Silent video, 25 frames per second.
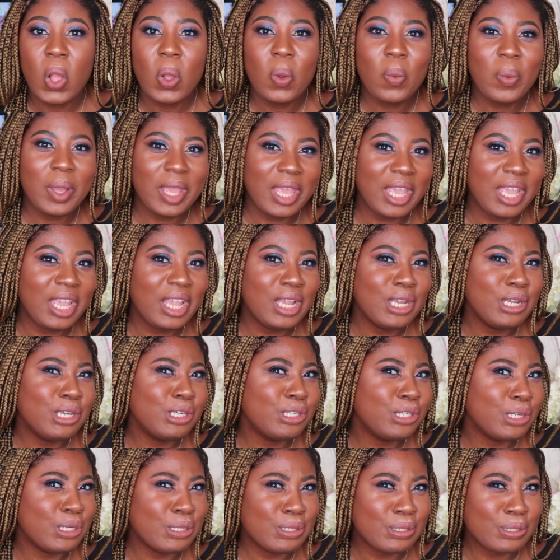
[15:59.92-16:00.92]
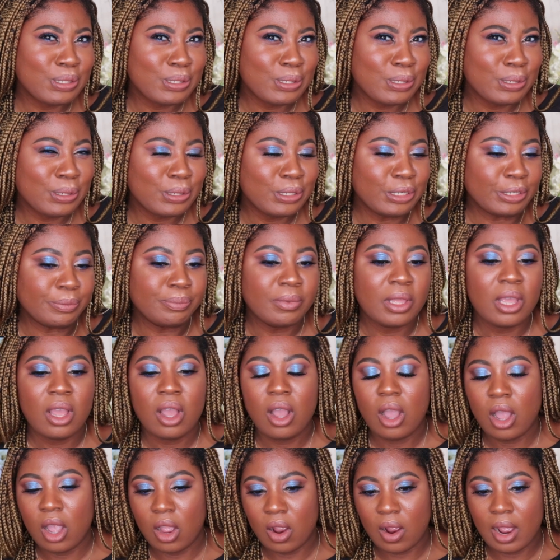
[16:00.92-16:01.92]
we shall see.
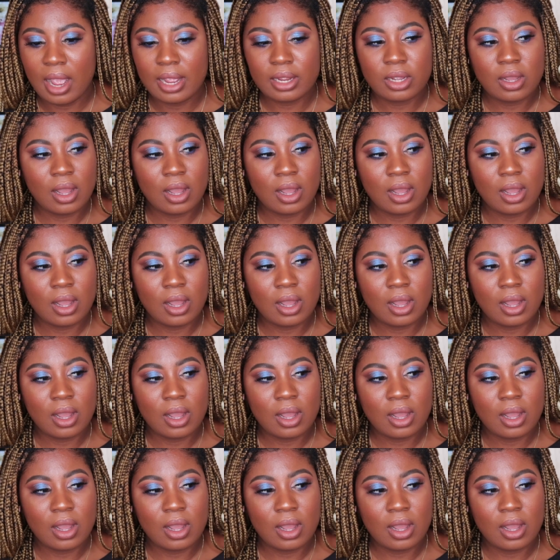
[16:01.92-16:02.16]
All right,